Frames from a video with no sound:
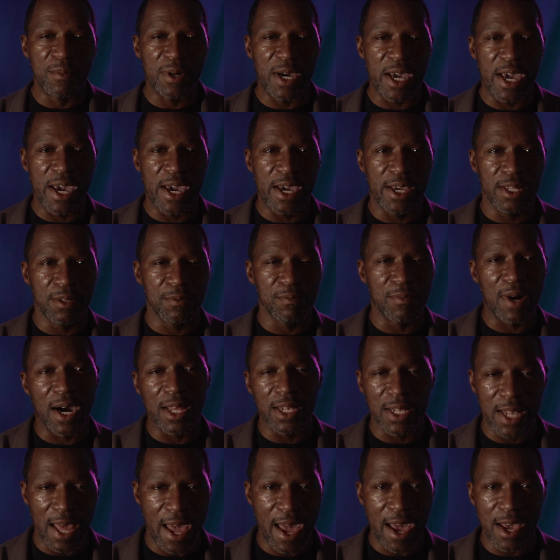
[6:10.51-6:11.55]
and my
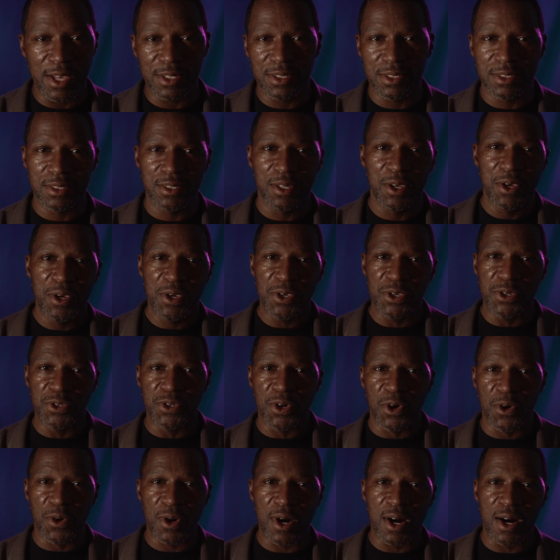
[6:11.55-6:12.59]
last,
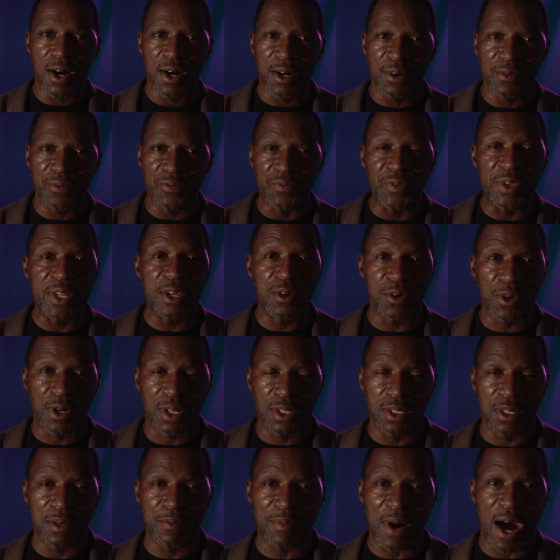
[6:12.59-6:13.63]
video
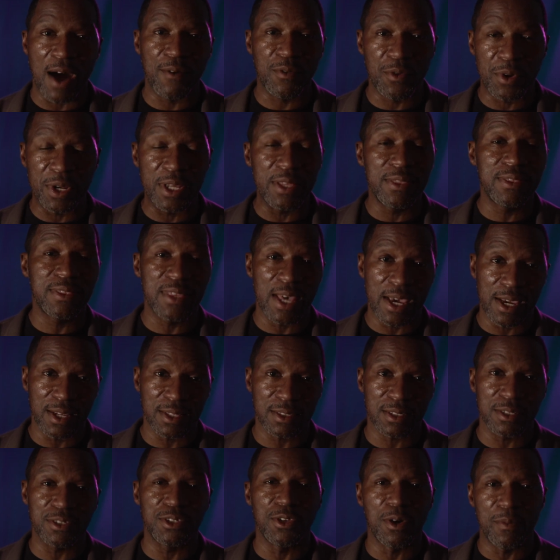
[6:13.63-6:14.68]
clip, I already
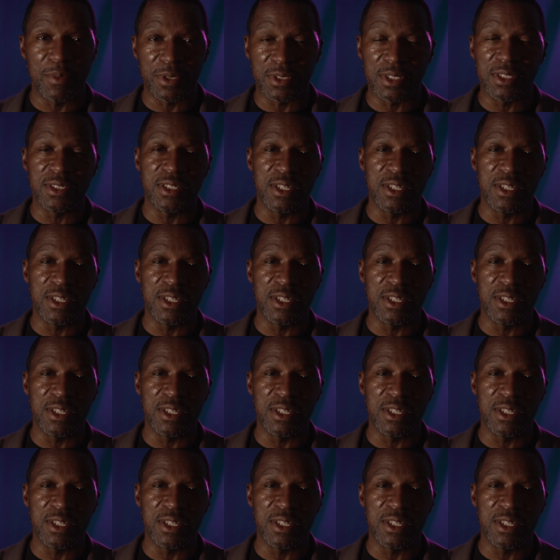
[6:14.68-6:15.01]
thanked, Mr.